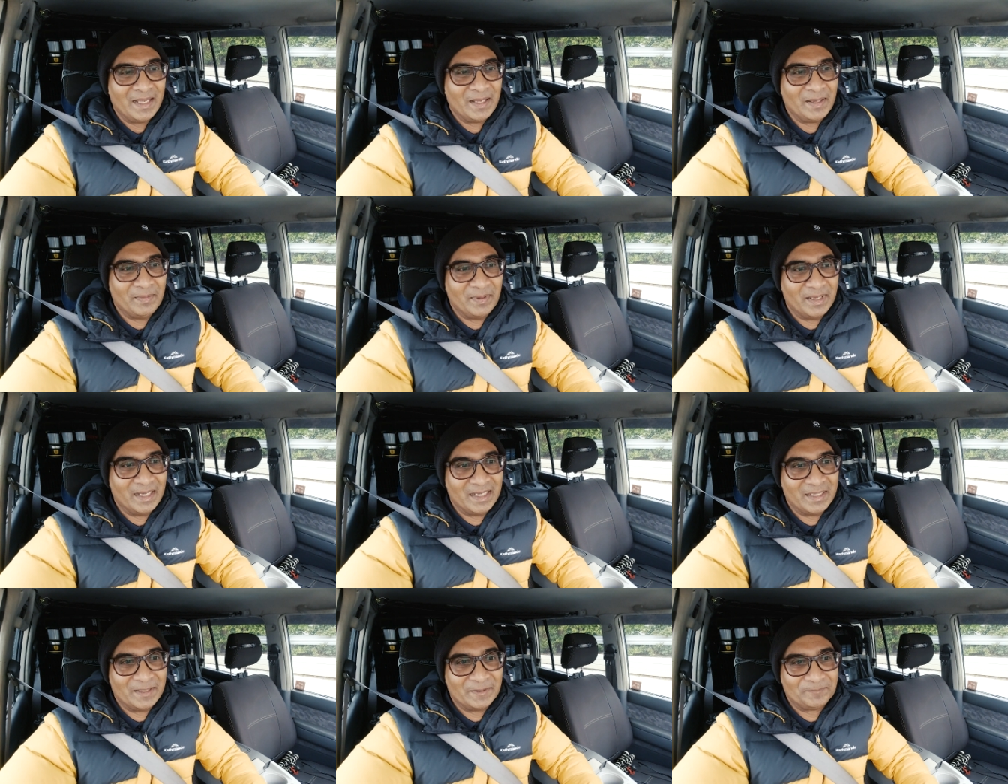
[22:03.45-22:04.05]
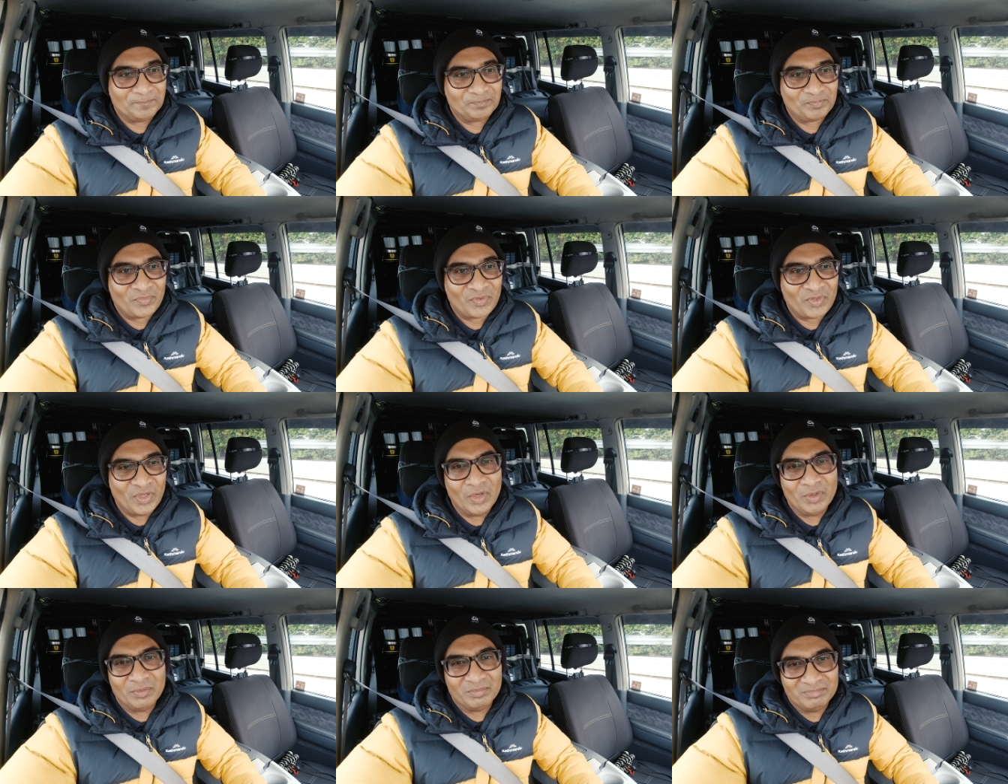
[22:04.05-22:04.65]

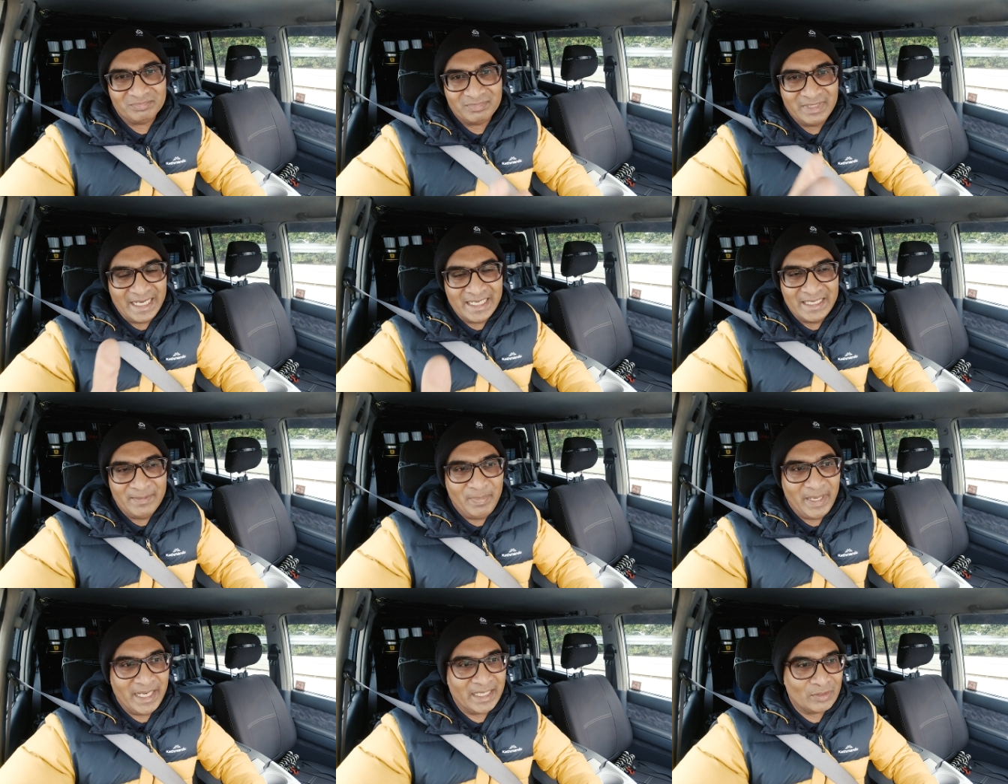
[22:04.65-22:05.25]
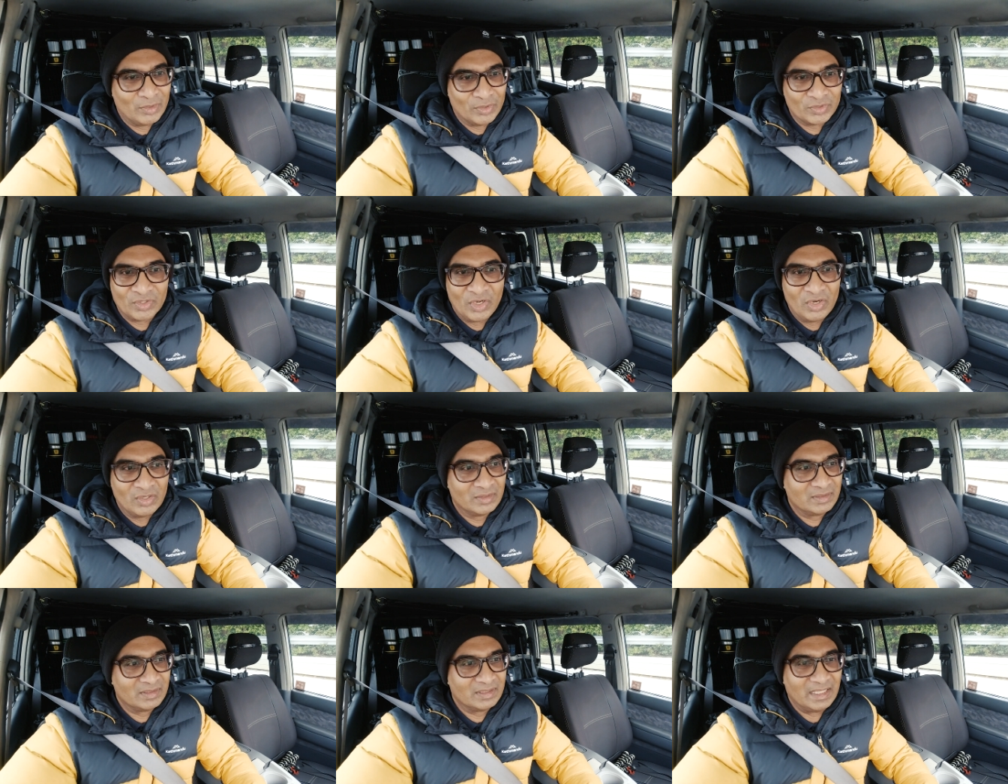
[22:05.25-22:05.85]
So that debate goes
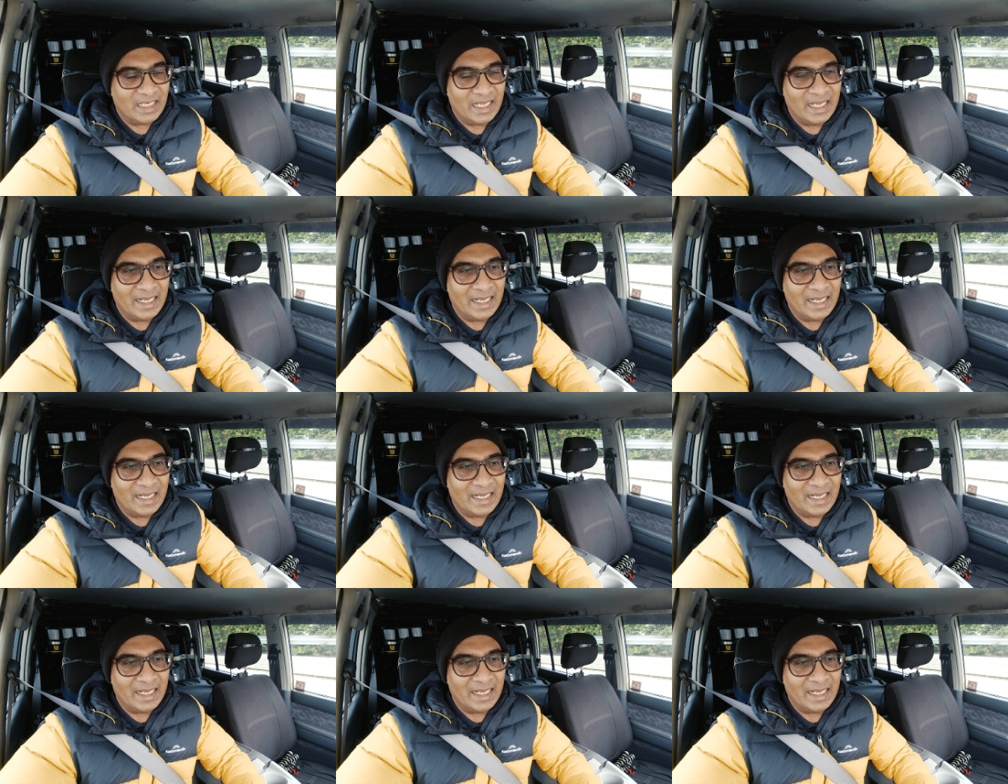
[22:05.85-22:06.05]
on.